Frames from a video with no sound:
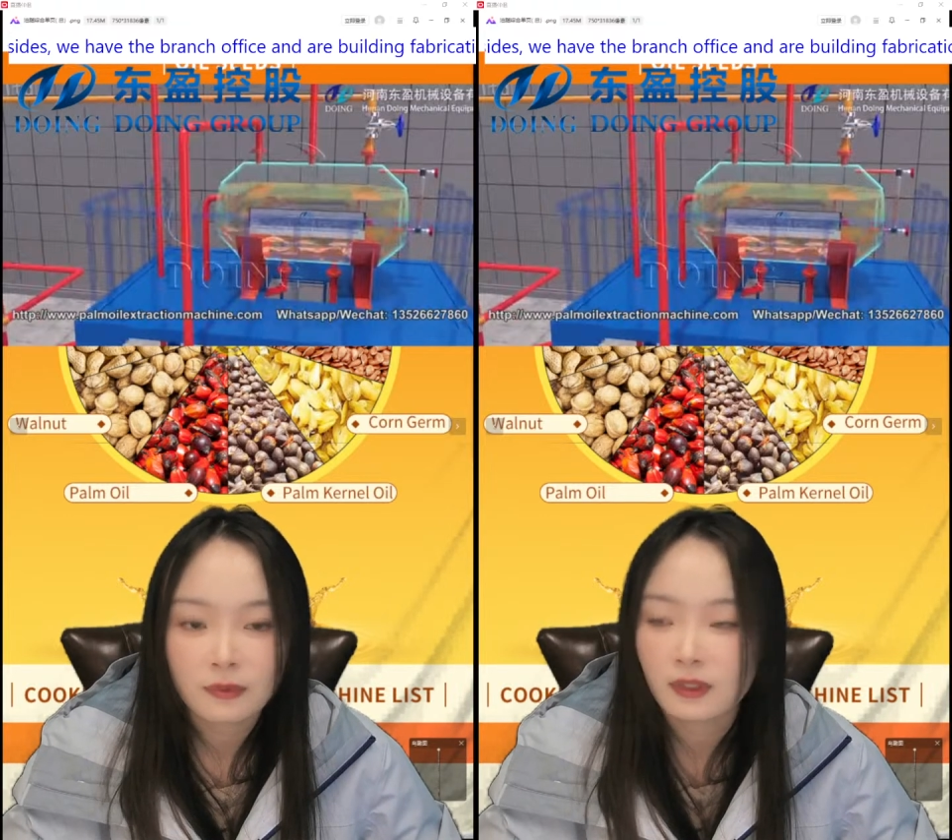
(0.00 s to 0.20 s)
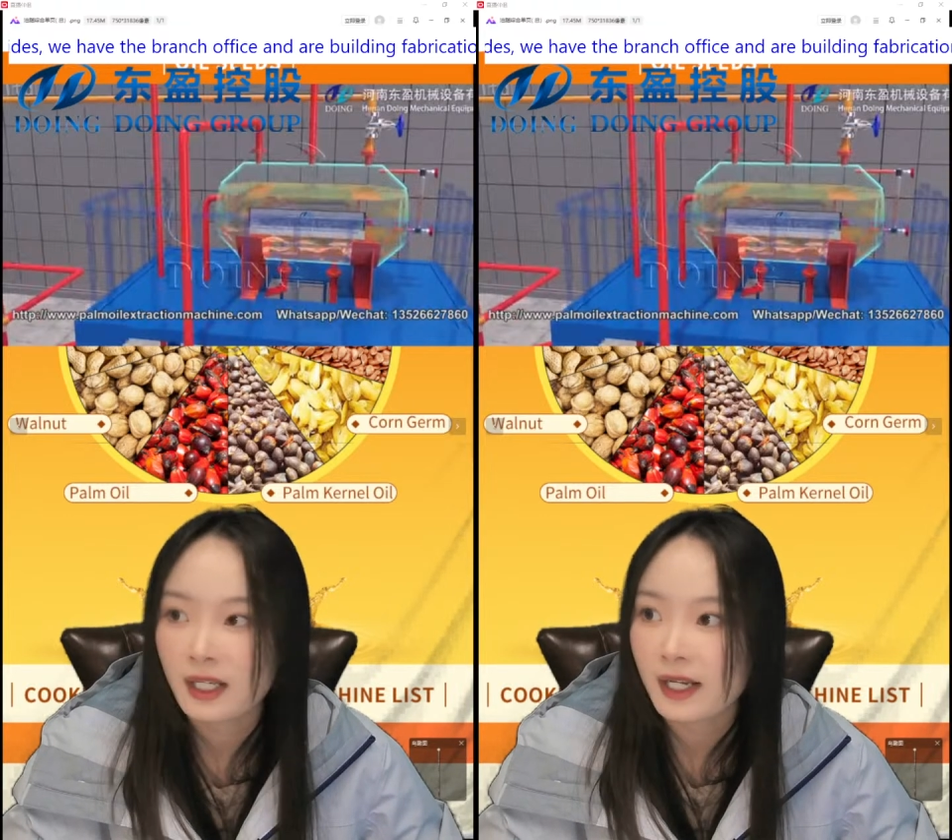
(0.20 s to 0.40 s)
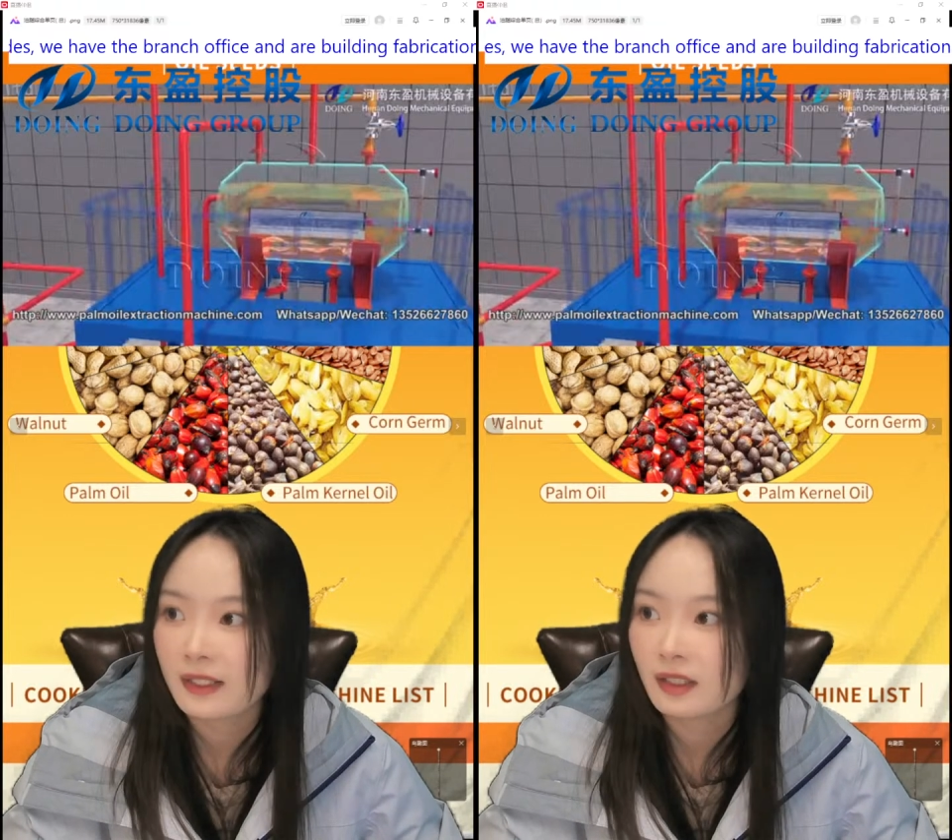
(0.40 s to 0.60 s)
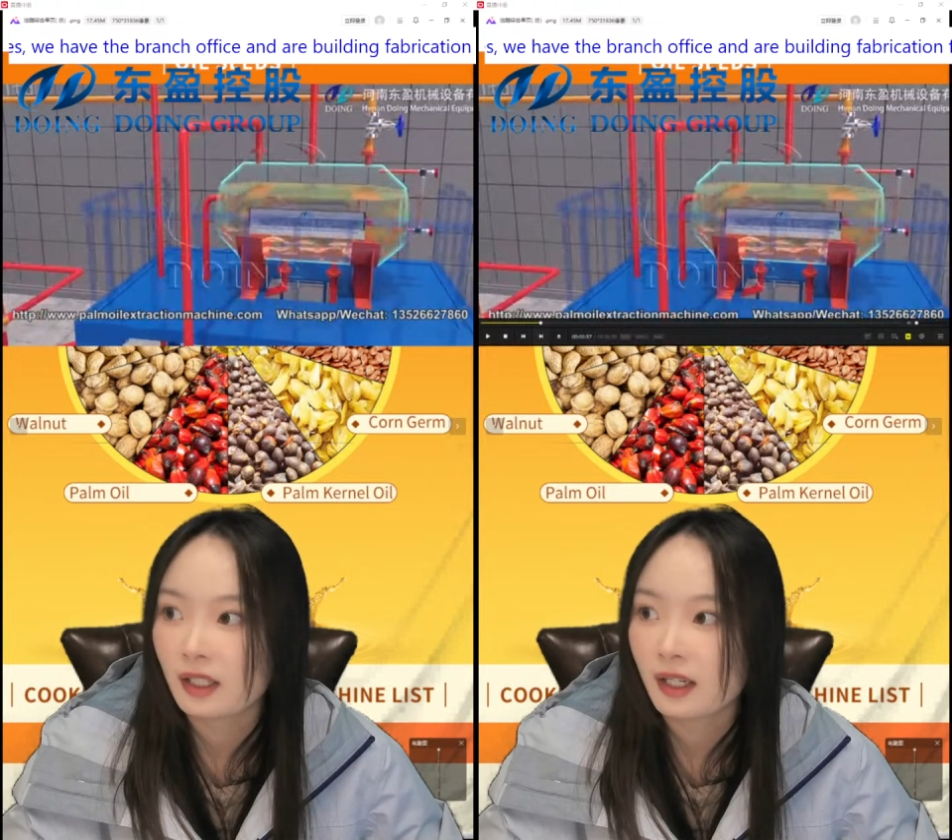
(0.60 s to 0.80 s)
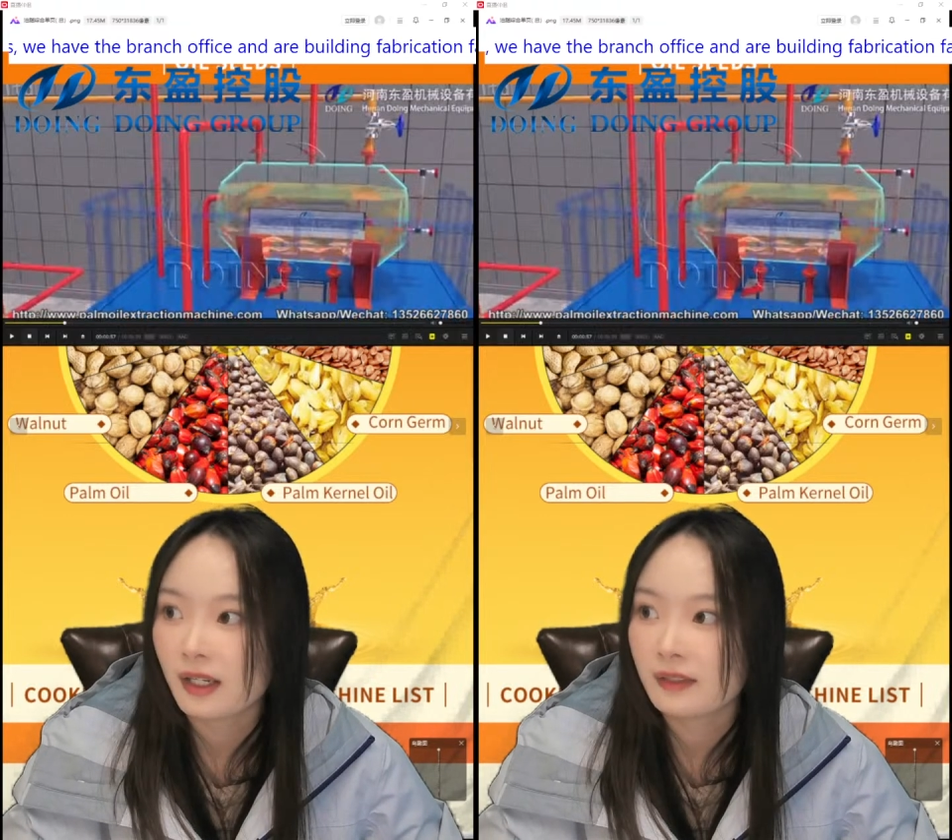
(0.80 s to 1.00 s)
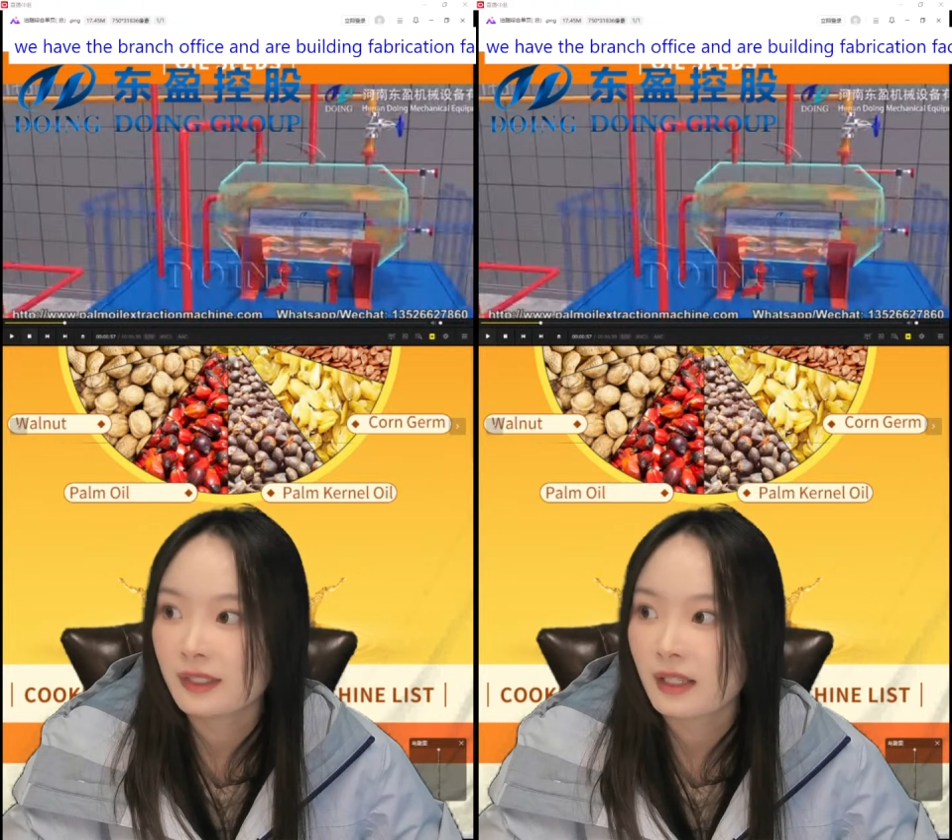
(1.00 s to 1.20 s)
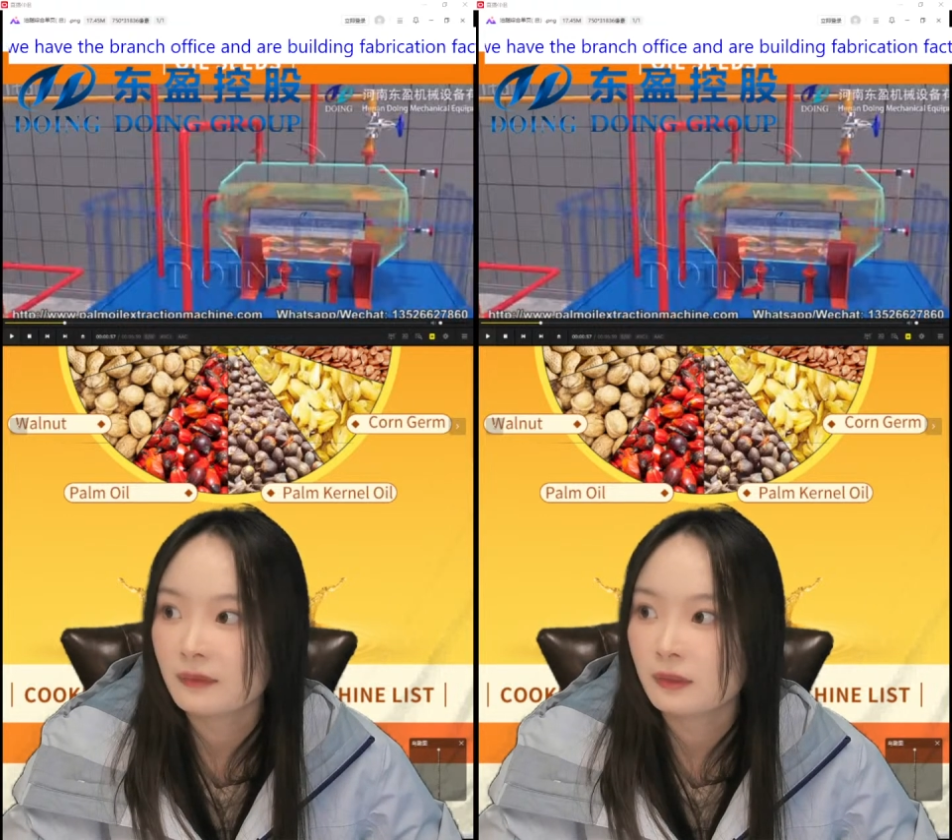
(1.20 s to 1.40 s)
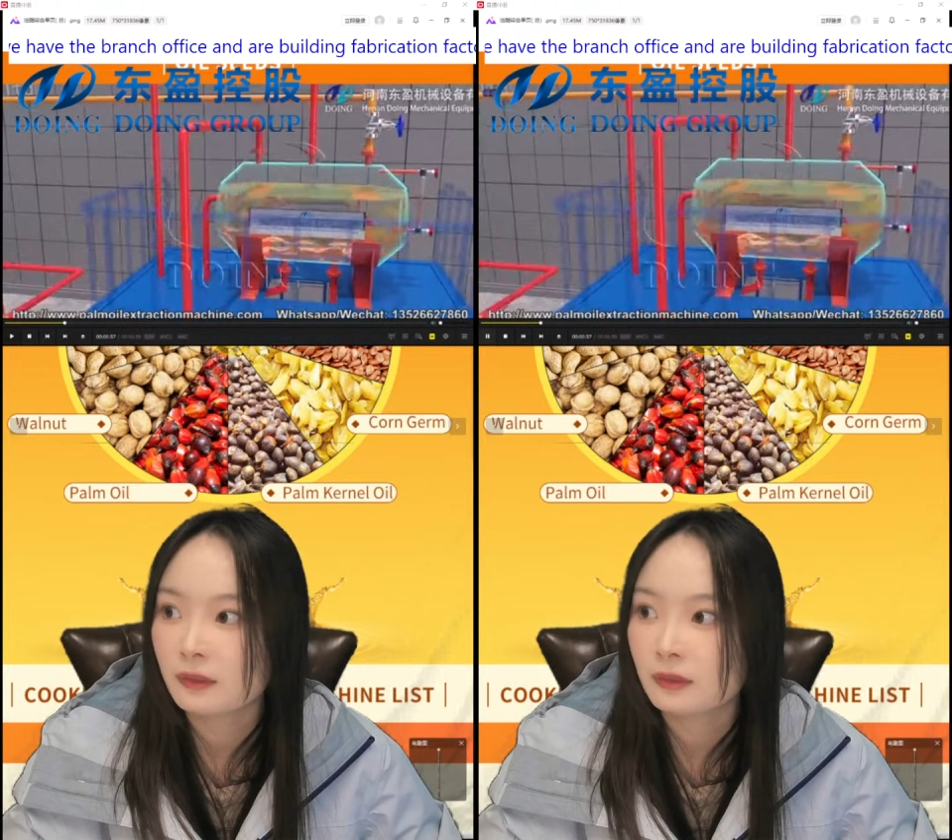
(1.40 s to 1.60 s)
higher
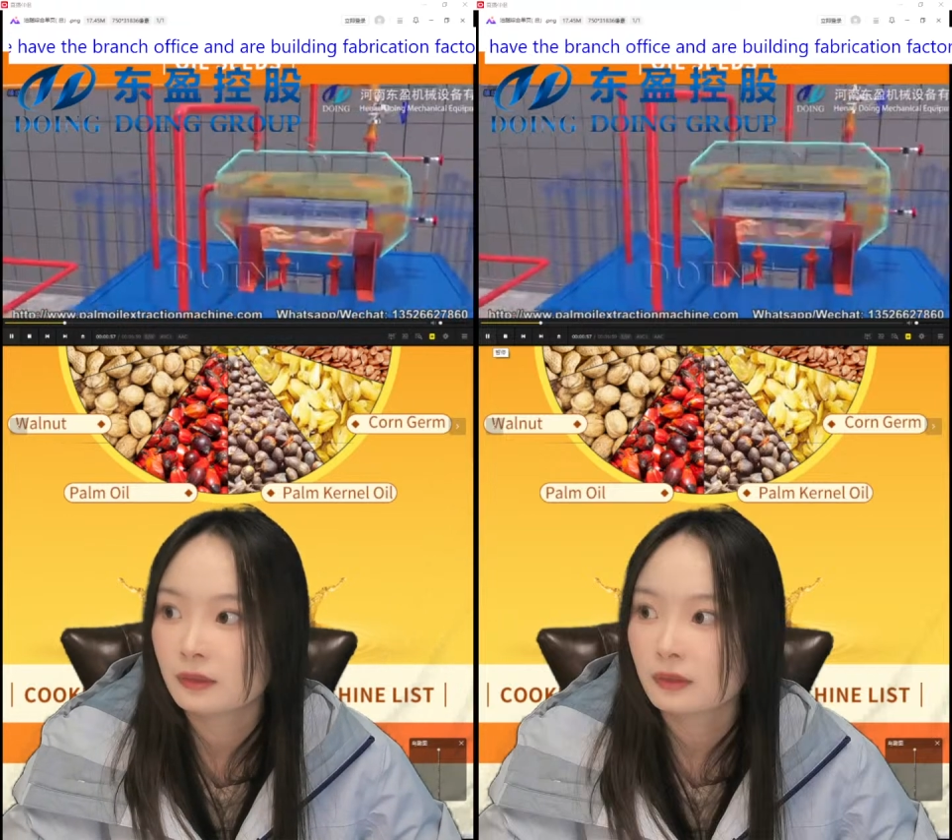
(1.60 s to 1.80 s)
level